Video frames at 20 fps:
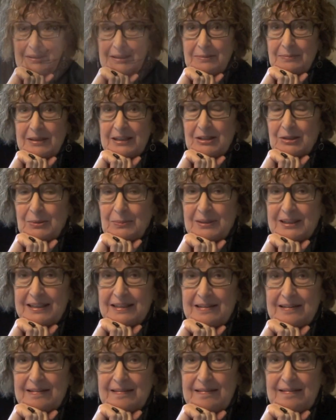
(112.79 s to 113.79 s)
Uh, I'm here
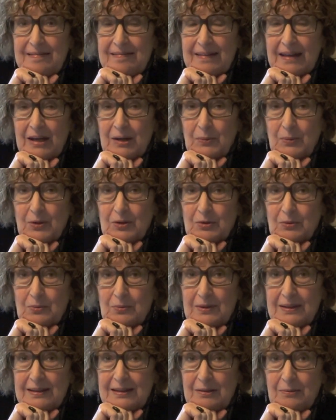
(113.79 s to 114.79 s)
because I worked
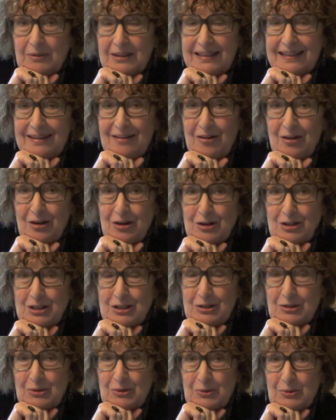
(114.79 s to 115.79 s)
really, really hard
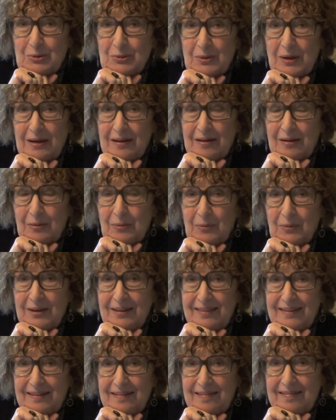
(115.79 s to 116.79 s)
to uh,
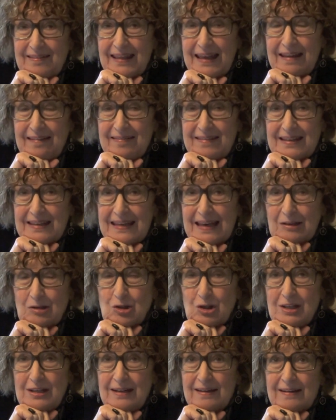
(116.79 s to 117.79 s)
win this last
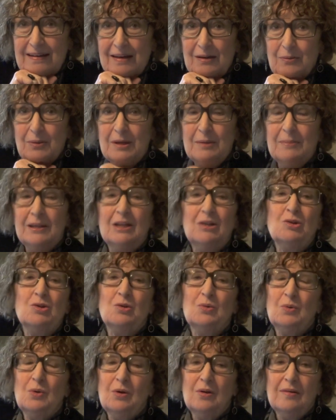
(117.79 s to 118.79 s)
election, and I want to make
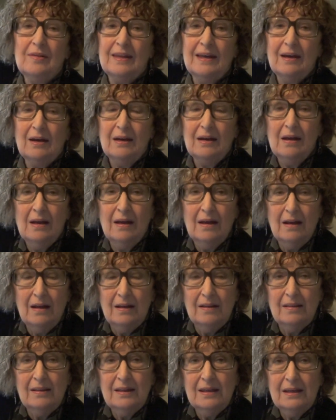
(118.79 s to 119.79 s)
sure that
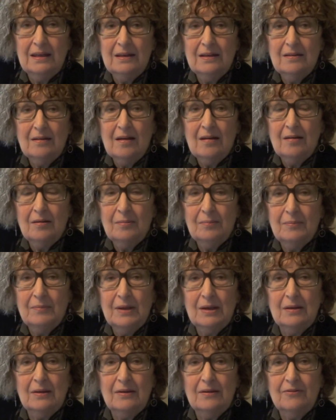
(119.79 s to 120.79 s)
the um,
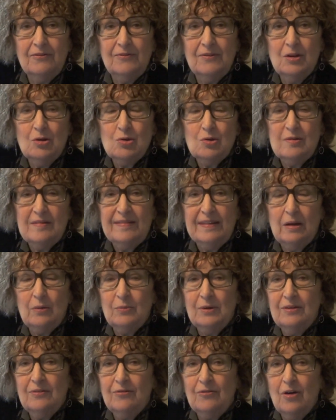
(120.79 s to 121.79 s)
issues that
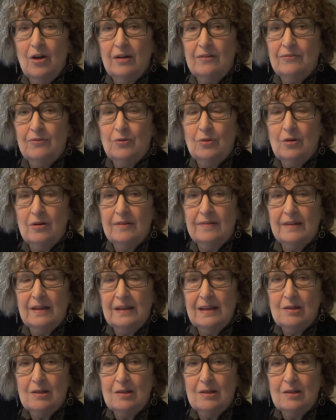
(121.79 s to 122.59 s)
we fought for and the